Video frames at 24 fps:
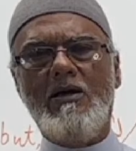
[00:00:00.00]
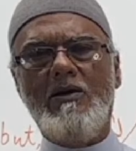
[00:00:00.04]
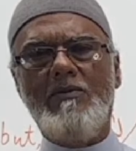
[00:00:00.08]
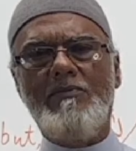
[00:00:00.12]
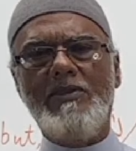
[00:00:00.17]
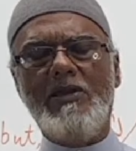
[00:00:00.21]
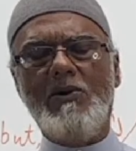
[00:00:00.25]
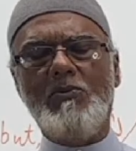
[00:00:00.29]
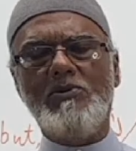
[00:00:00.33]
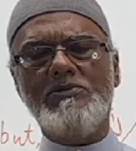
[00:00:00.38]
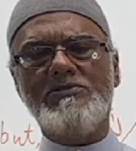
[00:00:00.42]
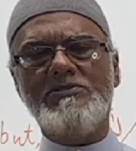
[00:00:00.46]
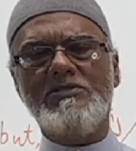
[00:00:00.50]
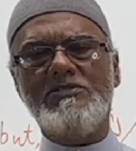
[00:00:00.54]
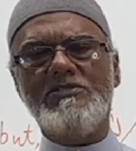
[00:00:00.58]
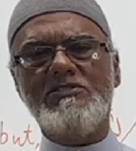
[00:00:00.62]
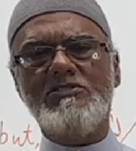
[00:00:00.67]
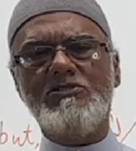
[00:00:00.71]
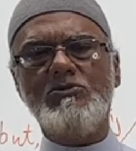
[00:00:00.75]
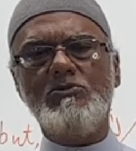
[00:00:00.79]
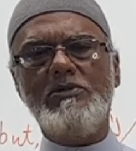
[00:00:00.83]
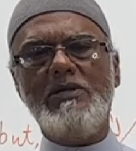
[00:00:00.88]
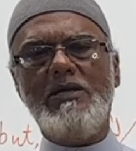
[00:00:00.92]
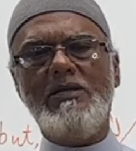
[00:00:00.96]
There was a
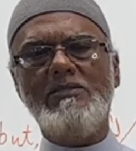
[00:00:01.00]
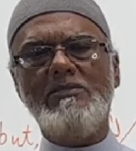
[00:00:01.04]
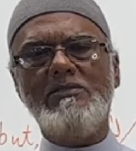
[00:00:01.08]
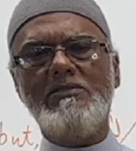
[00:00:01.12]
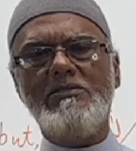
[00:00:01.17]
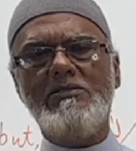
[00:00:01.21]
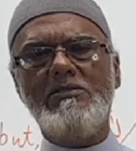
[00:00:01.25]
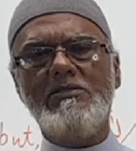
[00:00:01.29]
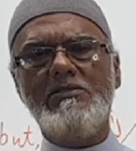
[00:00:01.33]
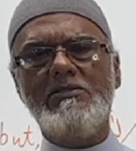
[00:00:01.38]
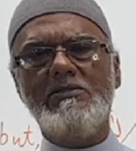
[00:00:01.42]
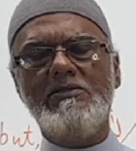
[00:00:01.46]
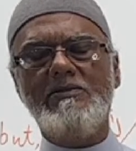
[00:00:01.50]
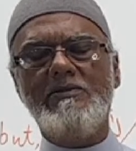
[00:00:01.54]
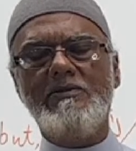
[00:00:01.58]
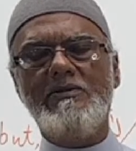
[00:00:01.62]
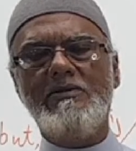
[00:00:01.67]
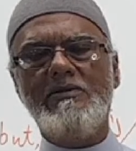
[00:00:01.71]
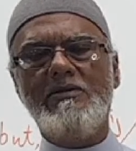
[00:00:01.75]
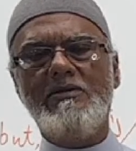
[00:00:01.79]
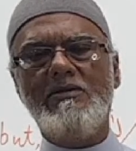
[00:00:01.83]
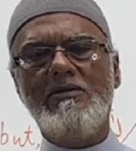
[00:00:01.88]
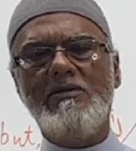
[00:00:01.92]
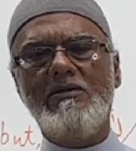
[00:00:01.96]
student
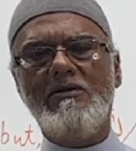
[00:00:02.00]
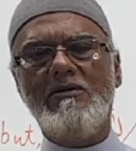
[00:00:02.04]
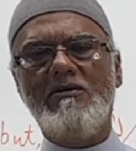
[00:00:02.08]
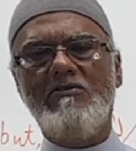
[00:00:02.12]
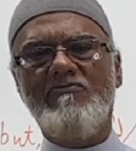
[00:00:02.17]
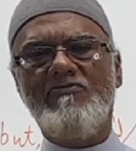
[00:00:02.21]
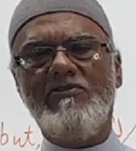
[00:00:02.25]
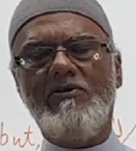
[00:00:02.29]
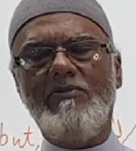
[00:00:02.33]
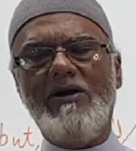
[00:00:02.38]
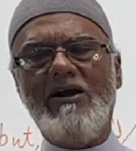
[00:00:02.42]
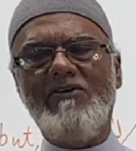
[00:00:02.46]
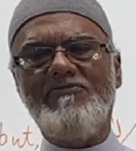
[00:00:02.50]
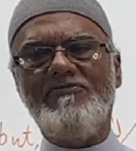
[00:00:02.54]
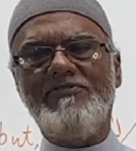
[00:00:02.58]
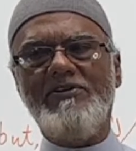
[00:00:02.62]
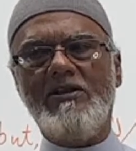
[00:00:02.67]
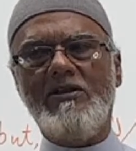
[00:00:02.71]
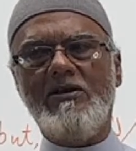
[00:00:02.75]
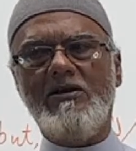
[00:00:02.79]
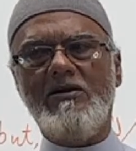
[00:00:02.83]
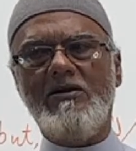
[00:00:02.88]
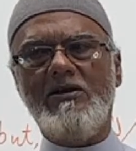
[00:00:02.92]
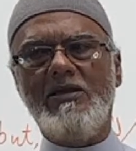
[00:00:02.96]
from
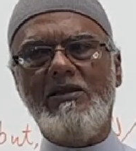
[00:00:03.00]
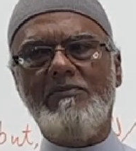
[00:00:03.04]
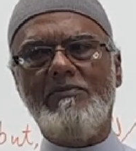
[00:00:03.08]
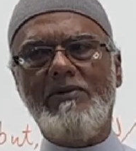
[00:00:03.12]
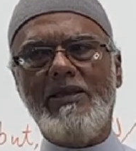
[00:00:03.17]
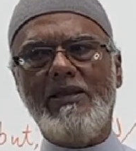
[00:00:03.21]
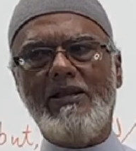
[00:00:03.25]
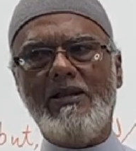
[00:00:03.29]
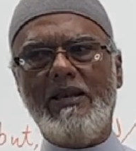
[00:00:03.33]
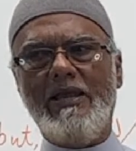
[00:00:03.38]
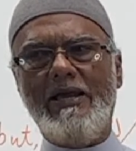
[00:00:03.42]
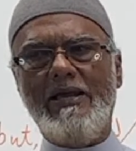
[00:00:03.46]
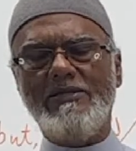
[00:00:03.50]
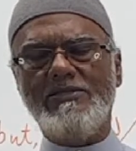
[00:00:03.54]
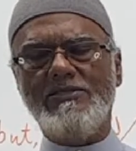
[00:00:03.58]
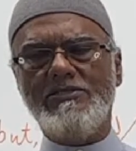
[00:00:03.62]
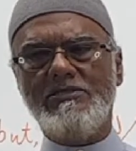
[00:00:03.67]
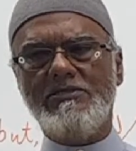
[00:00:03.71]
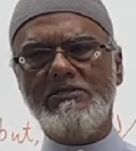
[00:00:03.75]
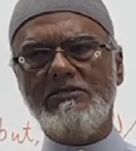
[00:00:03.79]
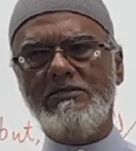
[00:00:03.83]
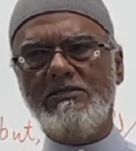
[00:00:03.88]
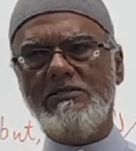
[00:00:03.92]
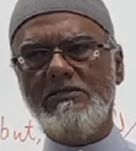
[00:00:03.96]
Africa in my
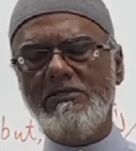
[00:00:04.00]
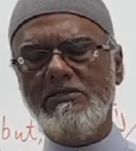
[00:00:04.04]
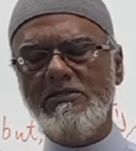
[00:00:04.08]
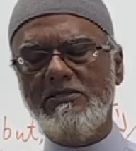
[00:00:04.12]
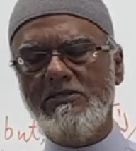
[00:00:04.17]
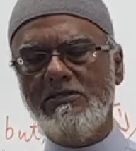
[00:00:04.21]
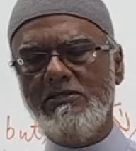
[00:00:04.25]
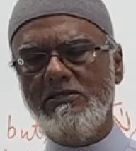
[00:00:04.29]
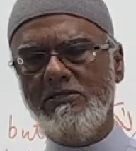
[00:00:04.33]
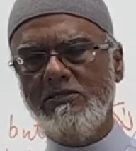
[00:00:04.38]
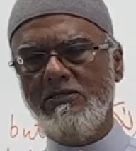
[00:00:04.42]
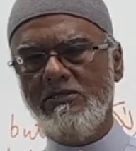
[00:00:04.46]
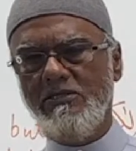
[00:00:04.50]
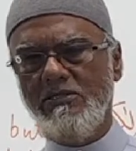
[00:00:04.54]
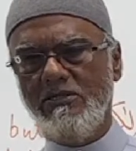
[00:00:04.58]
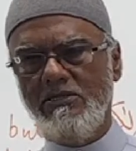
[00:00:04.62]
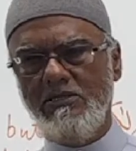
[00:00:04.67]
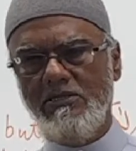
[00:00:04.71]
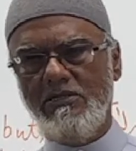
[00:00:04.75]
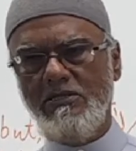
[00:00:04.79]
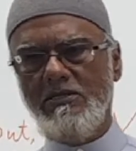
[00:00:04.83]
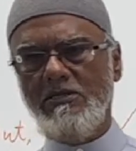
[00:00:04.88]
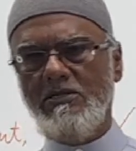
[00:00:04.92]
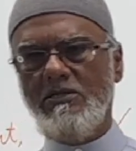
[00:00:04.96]
class,
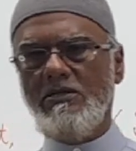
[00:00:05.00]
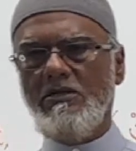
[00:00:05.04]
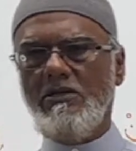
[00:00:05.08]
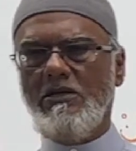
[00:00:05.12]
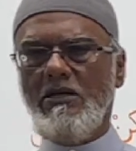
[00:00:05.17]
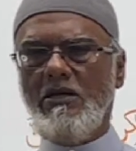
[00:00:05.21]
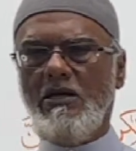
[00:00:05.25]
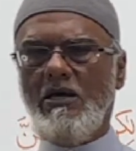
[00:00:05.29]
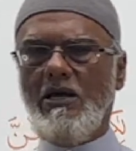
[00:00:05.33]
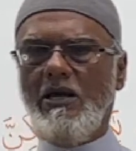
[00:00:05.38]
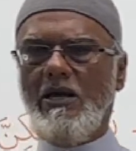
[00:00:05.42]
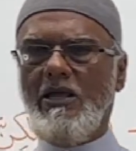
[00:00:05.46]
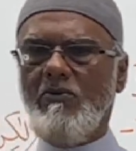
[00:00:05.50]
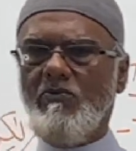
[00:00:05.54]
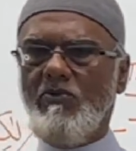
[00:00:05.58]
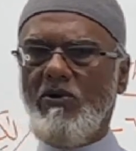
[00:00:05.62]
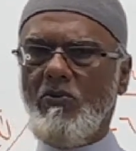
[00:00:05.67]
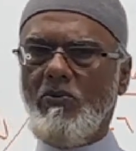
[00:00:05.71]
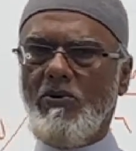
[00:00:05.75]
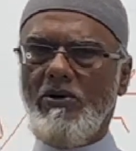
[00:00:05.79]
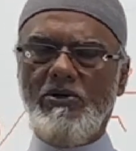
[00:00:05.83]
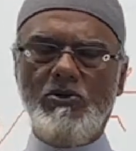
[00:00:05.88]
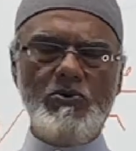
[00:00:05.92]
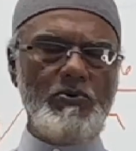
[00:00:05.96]
and we
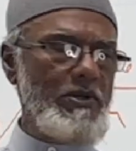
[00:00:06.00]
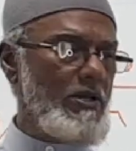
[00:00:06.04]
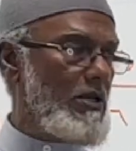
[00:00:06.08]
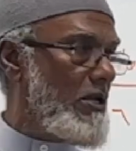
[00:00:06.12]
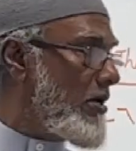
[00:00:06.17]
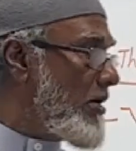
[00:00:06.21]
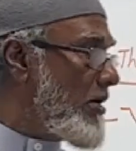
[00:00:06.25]
were doing